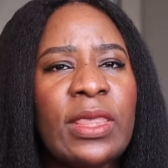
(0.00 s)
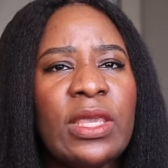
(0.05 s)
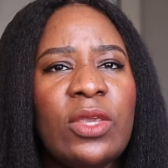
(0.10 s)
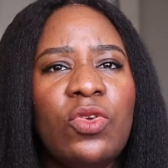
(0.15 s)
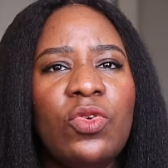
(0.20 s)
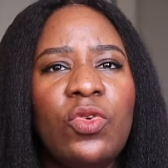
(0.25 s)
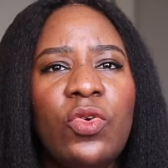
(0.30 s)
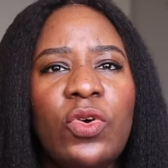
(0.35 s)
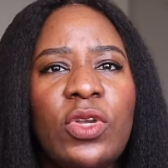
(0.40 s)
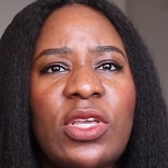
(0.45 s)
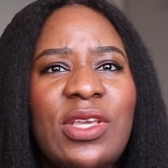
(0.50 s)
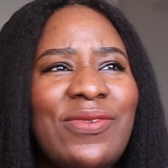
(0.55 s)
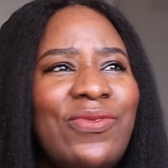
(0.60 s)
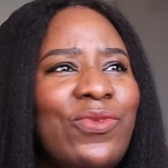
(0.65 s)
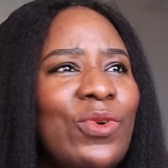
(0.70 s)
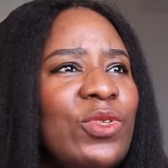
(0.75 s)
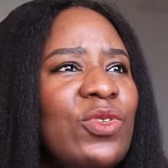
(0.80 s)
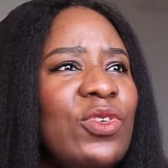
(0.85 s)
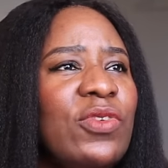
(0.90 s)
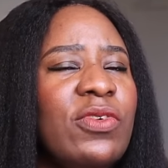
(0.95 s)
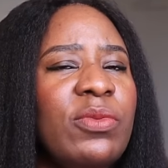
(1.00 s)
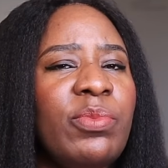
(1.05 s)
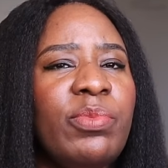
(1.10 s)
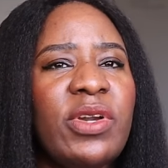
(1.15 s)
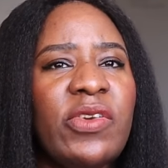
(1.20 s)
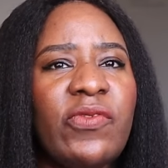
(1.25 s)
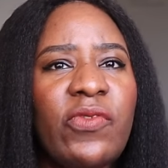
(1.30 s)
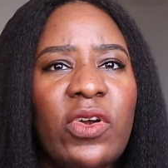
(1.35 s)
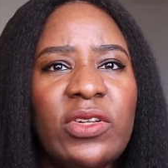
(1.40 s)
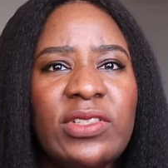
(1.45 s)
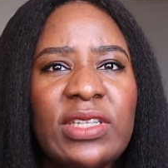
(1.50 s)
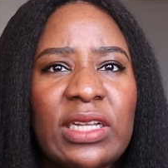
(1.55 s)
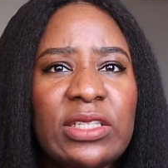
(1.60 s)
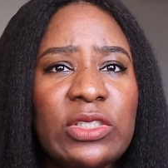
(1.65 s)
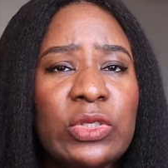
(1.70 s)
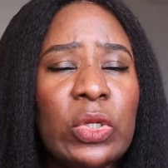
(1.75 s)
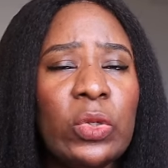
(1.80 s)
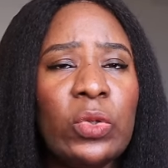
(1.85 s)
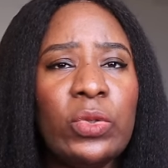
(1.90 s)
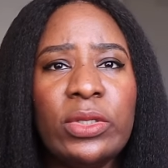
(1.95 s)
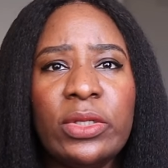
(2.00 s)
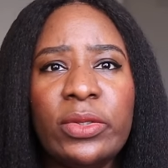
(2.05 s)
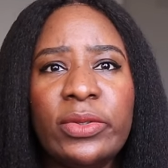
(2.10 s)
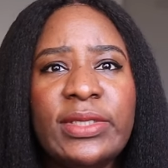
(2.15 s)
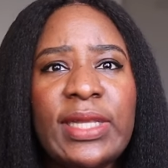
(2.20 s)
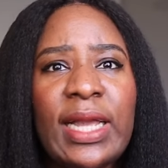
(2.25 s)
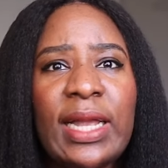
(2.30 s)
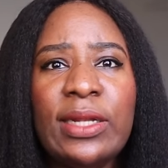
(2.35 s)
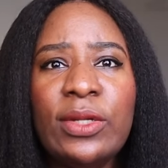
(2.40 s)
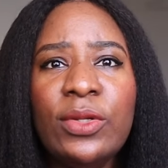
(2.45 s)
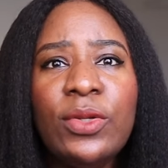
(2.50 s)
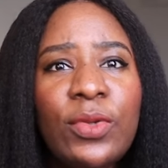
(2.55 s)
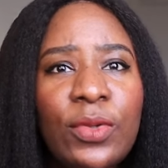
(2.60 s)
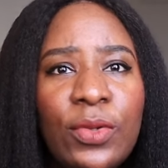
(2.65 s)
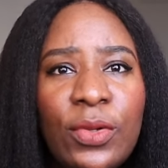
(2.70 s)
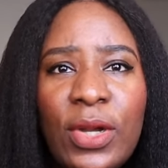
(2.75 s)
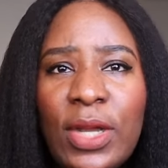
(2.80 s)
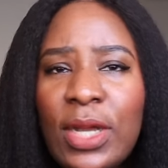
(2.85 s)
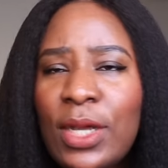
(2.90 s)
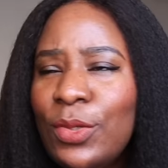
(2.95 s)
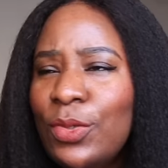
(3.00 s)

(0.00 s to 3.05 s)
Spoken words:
You know, if what you even bring for your child is not good, they will tell you.